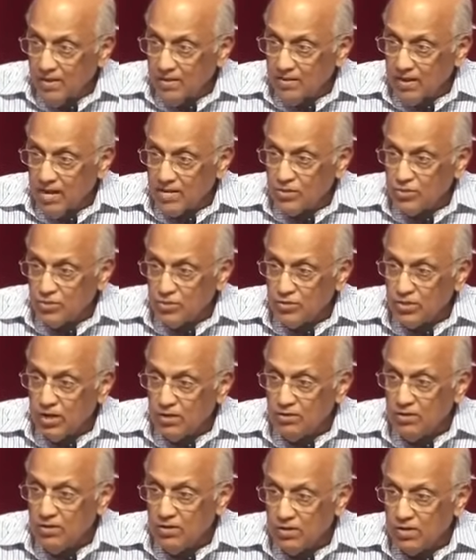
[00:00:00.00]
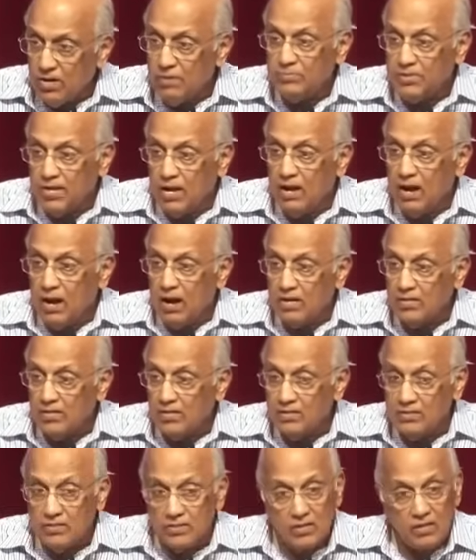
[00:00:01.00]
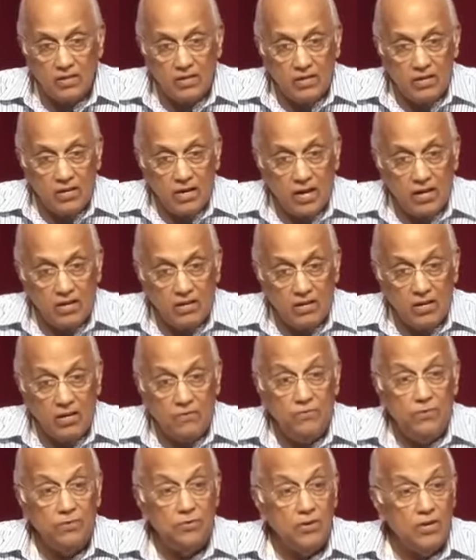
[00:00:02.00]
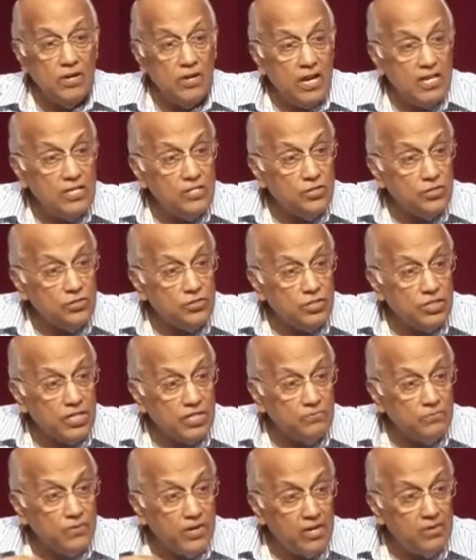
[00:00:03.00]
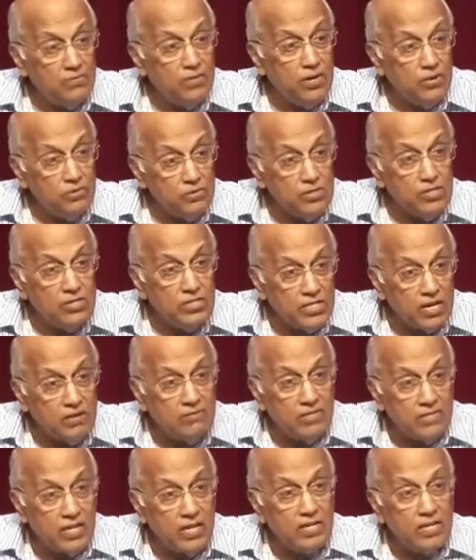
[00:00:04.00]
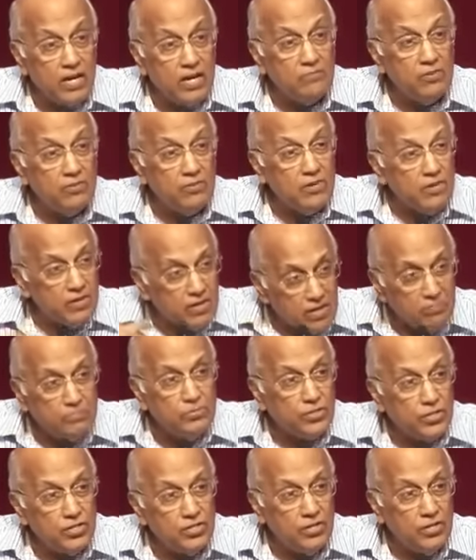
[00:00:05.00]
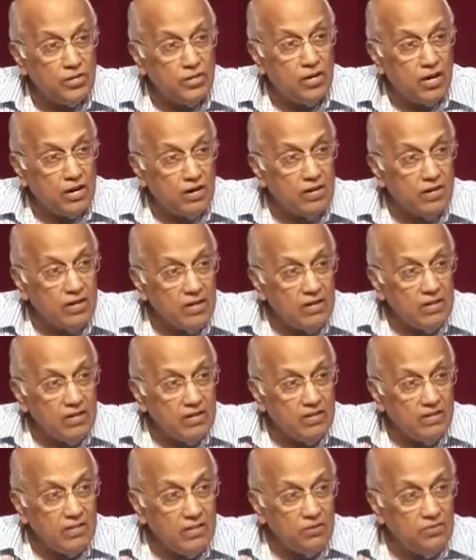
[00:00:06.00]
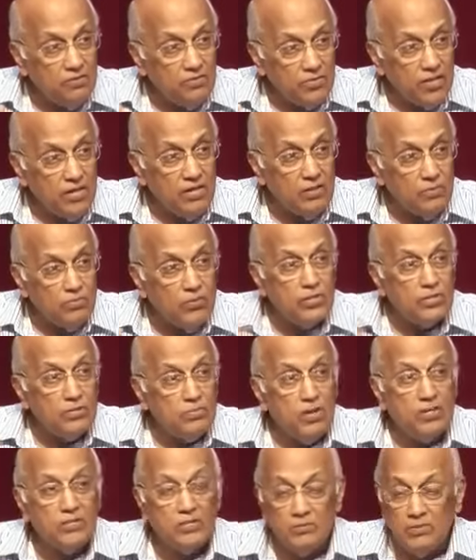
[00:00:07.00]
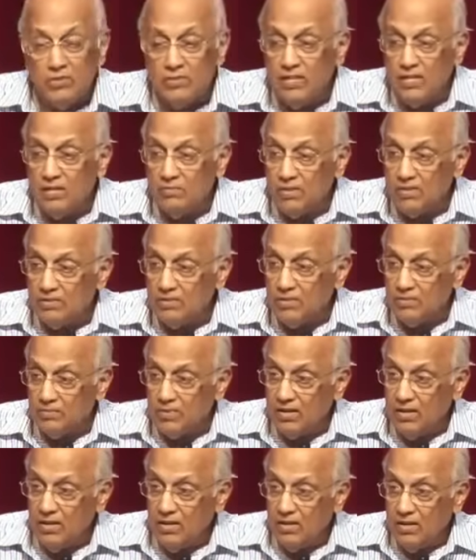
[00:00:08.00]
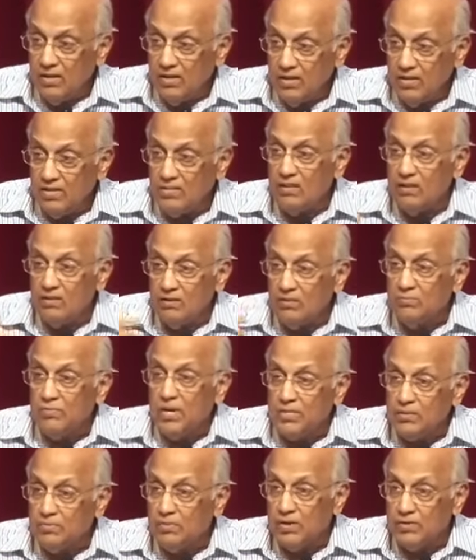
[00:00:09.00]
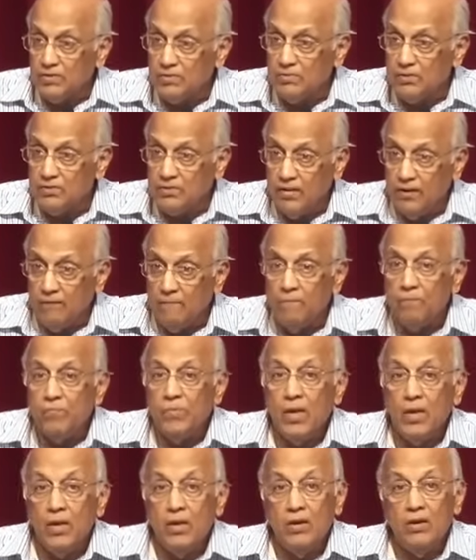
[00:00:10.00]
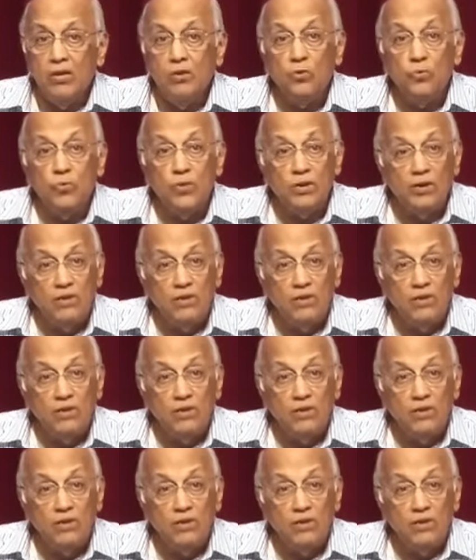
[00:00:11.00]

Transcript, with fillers: And that shows how corrupt our heart is. And if you cleanse yourself whenever you discover that type of corruption in your heart, that you think the worst possible thing about somebody instead of the best possible thing, you will